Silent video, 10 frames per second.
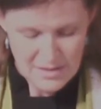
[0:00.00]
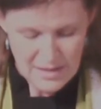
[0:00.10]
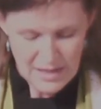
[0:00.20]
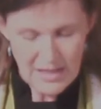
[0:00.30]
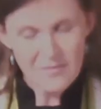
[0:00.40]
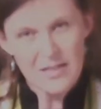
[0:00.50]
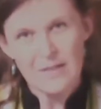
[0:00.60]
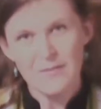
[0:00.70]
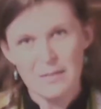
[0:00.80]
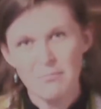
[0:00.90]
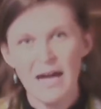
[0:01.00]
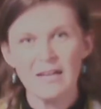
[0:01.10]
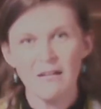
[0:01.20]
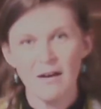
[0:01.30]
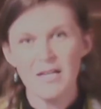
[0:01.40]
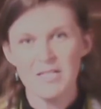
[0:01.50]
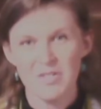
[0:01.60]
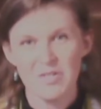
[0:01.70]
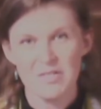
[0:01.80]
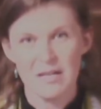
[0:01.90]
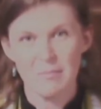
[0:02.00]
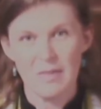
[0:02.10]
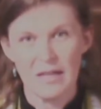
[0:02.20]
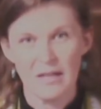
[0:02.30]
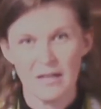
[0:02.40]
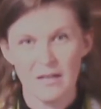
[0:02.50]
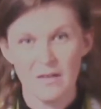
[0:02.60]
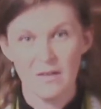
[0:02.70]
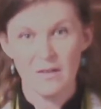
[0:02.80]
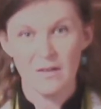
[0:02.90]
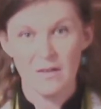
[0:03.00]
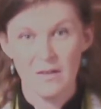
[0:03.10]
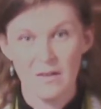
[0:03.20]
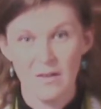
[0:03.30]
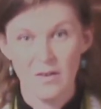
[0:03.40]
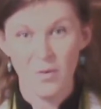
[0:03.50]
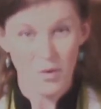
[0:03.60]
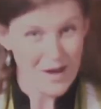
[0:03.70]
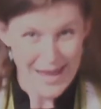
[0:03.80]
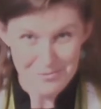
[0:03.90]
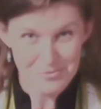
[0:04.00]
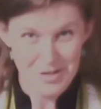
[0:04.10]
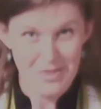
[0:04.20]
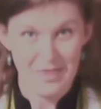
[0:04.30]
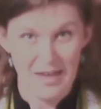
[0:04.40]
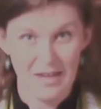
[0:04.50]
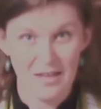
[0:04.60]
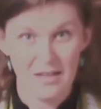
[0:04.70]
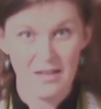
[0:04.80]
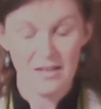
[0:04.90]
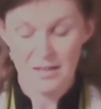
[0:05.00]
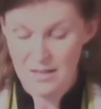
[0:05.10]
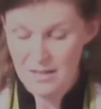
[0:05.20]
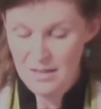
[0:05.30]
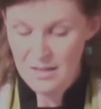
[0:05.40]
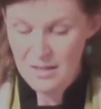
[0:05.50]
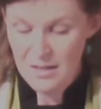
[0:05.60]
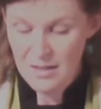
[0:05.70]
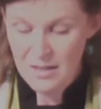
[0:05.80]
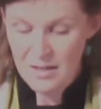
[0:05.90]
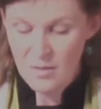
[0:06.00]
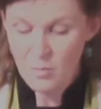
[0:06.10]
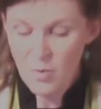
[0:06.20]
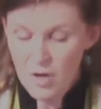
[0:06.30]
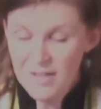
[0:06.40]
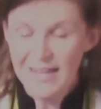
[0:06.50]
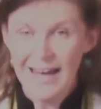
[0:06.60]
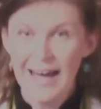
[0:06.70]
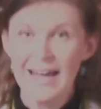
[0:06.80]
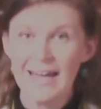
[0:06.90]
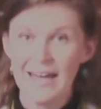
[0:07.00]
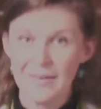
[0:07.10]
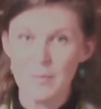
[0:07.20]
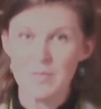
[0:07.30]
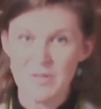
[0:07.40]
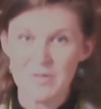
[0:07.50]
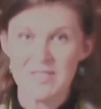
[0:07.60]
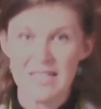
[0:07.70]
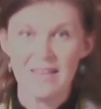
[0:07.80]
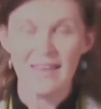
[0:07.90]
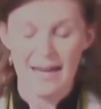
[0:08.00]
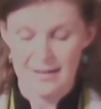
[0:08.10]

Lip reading: even if it might cost her something or everything? Mordecai helps her see that.